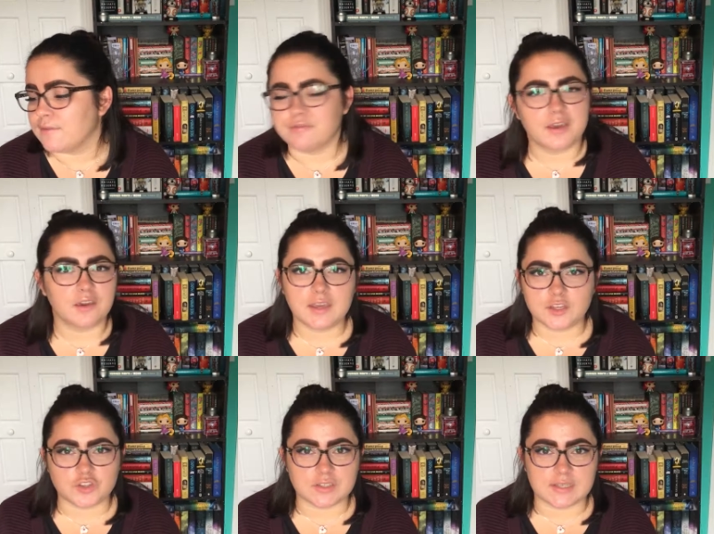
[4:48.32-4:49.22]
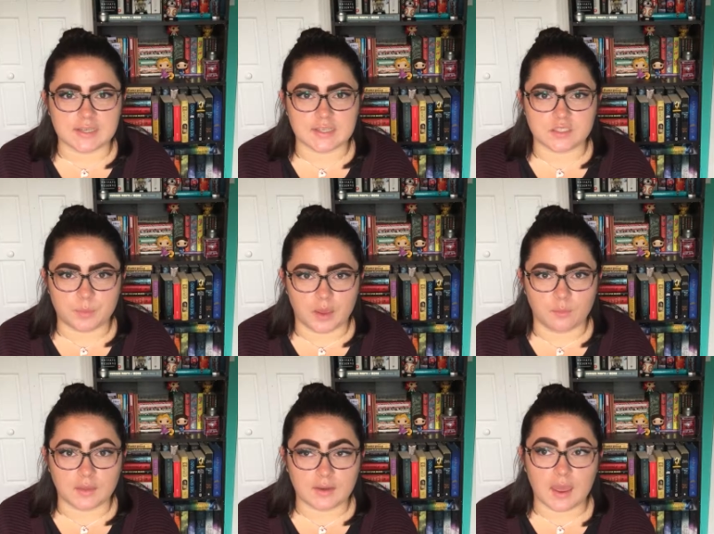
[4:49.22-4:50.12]
a very interesting
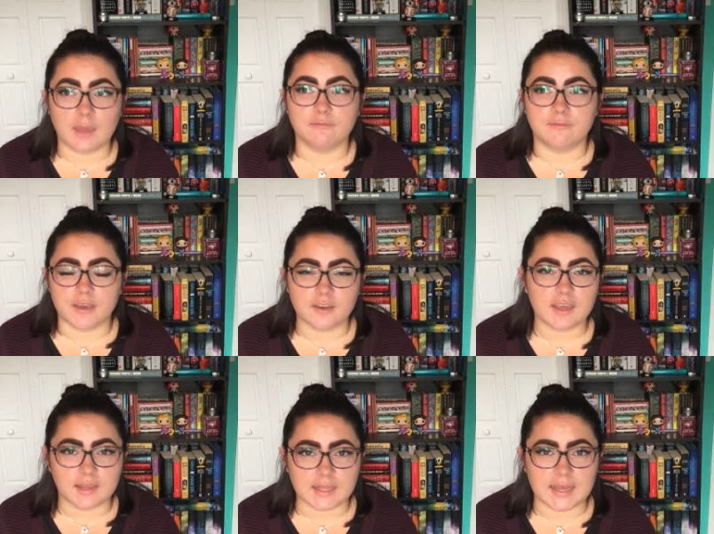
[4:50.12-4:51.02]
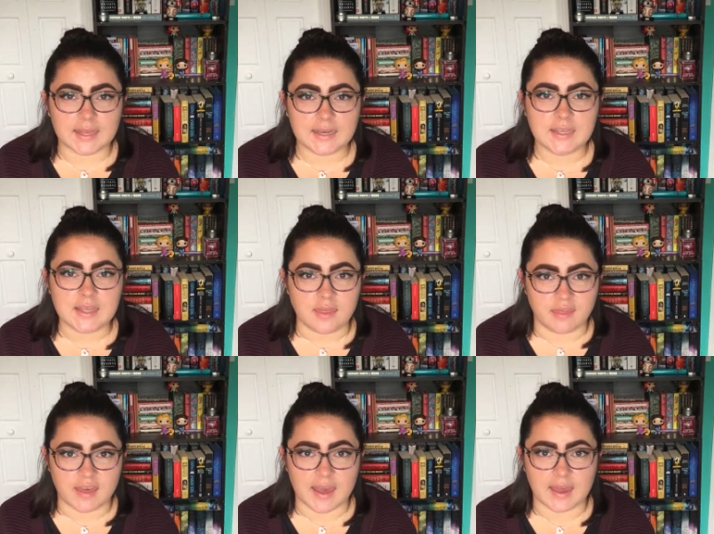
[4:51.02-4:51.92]
experiment. I'm very glad
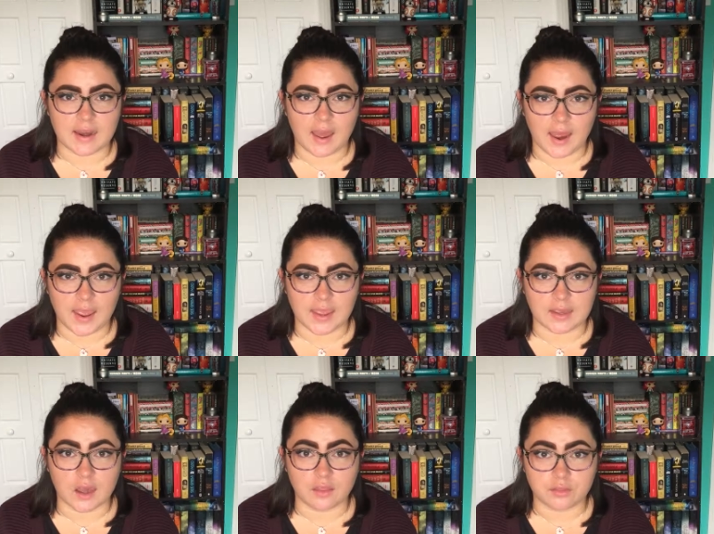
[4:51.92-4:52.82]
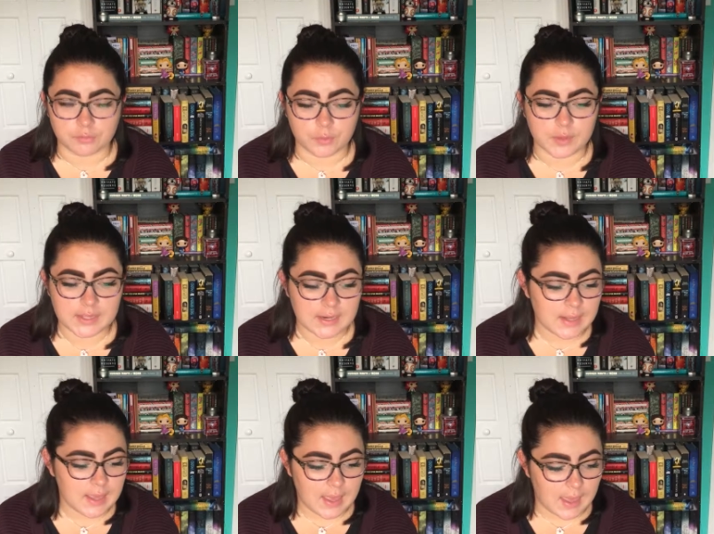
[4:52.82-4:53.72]
that I got through it.
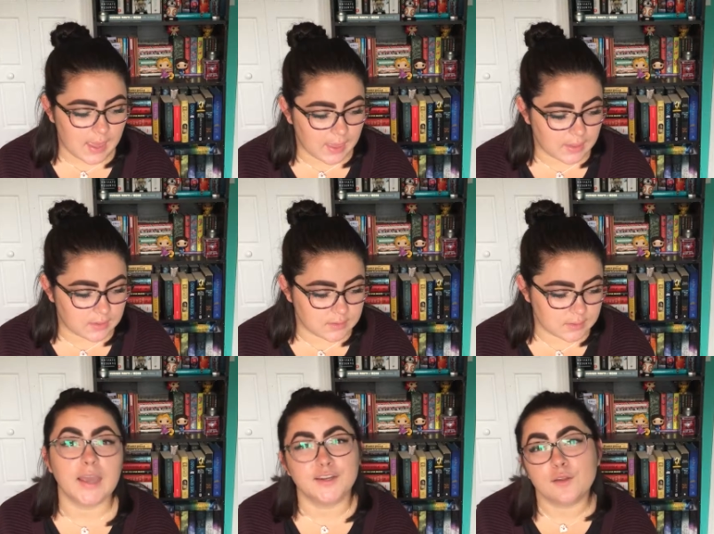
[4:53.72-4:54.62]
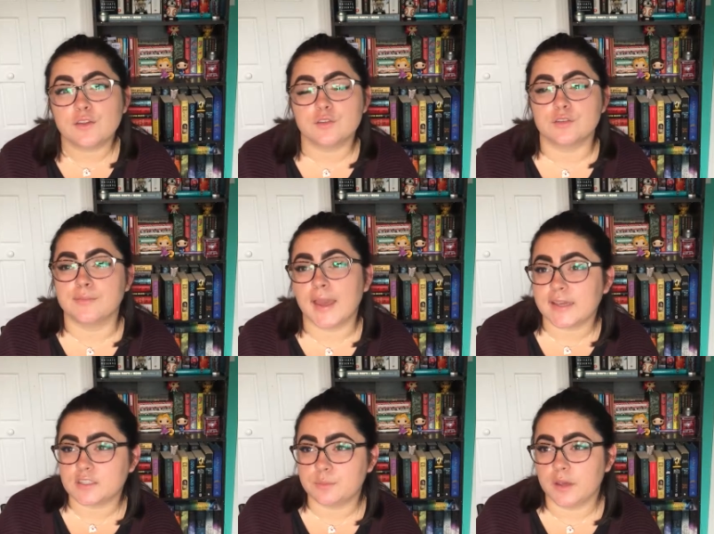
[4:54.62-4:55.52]
And I know this is my
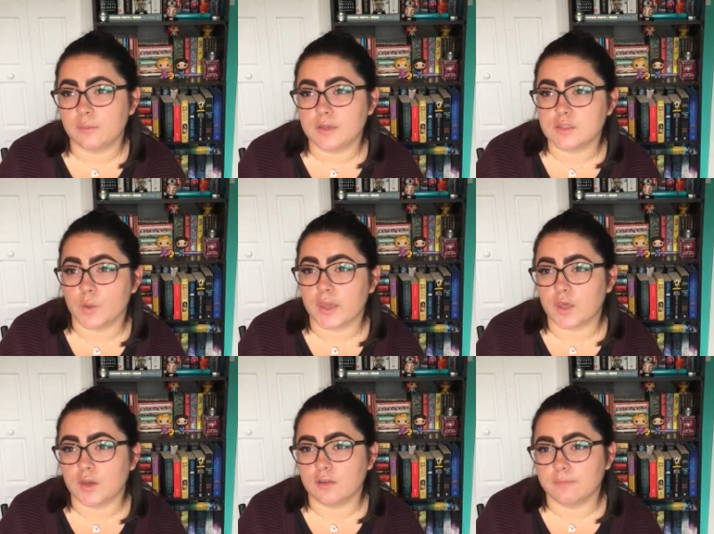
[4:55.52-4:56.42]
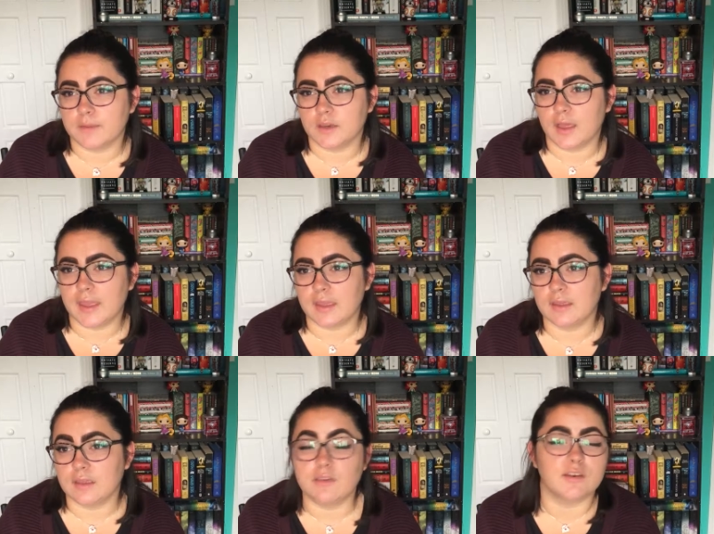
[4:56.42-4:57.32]
experiment, so I could have been like,
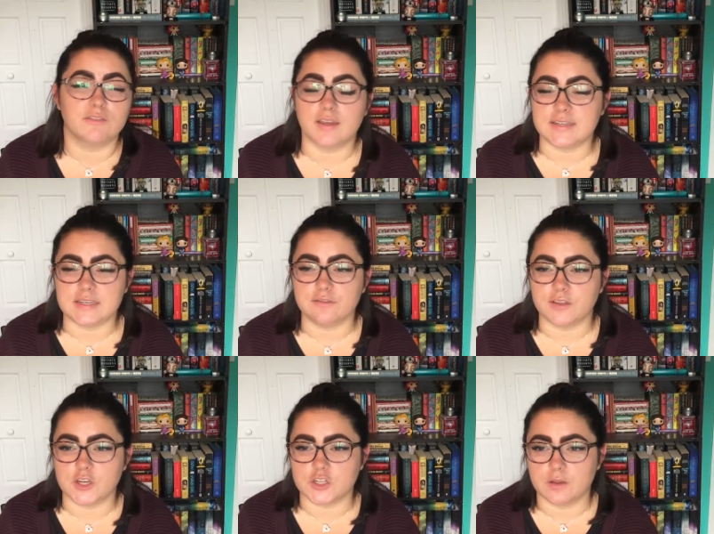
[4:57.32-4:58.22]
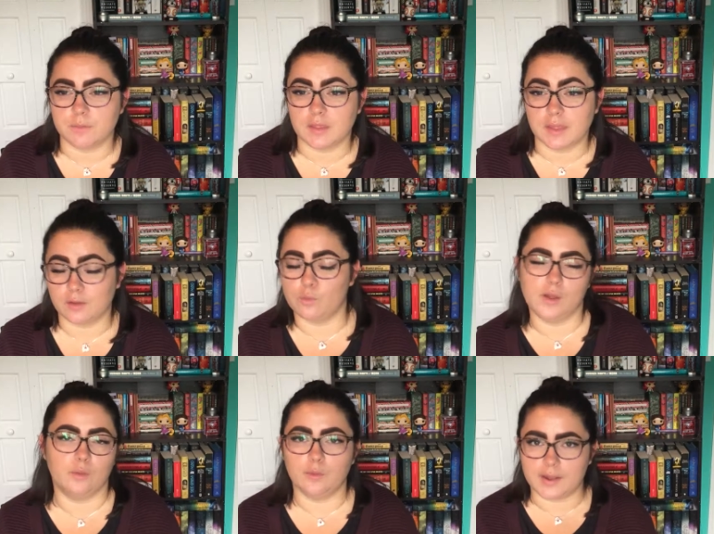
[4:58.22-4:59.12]
even if I didn't finish it, be like,
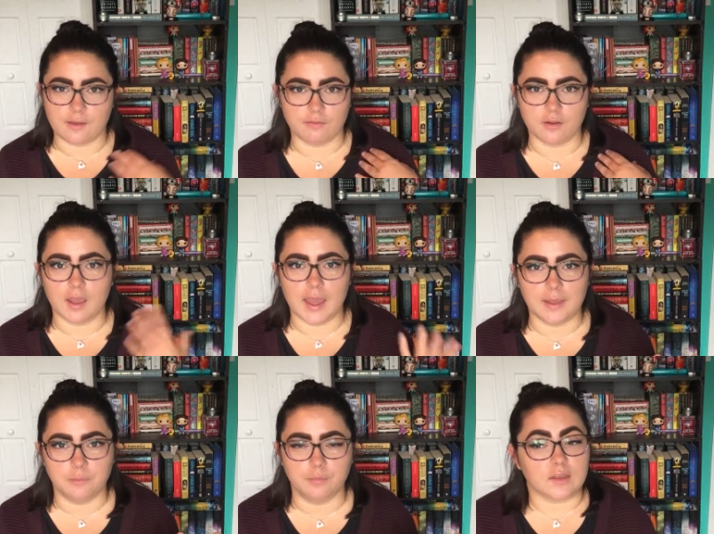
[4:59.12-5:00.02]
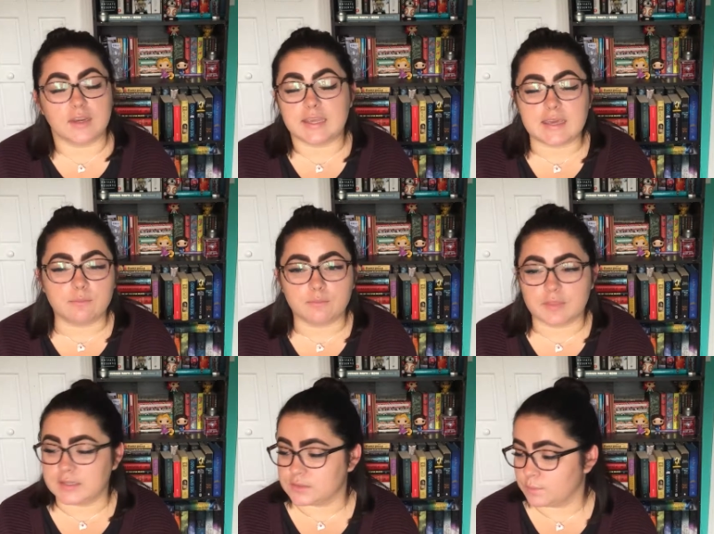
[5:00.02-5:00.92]
well, whatever, I'm gonna keep
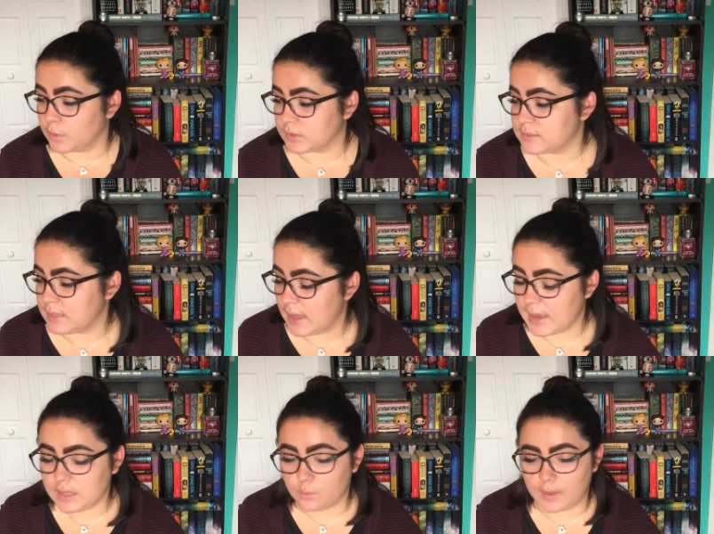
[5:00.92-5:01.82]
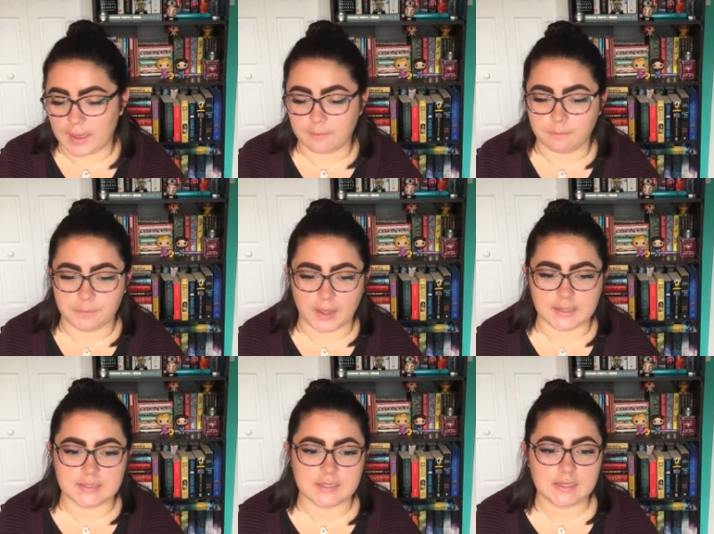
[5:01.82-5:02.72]
these books anyway,
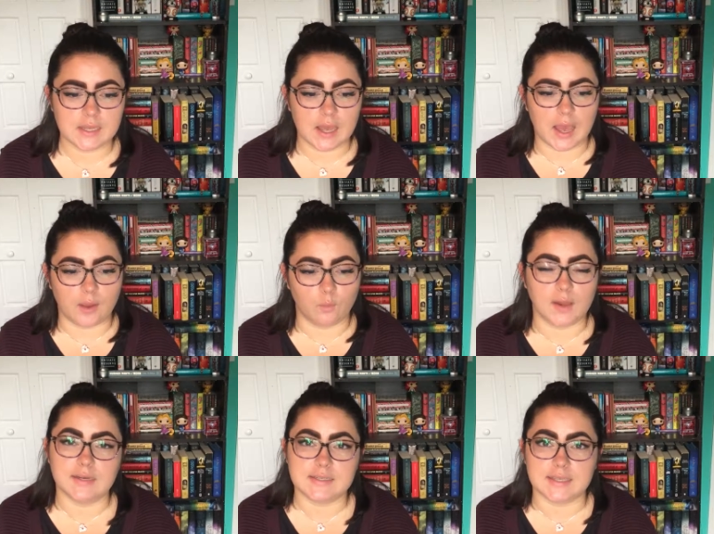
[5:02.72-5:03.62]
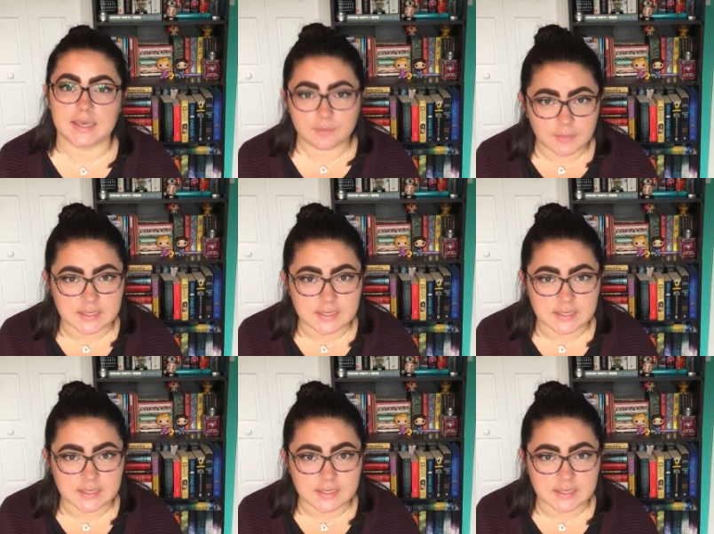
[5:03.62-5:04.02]
but I wanted to keep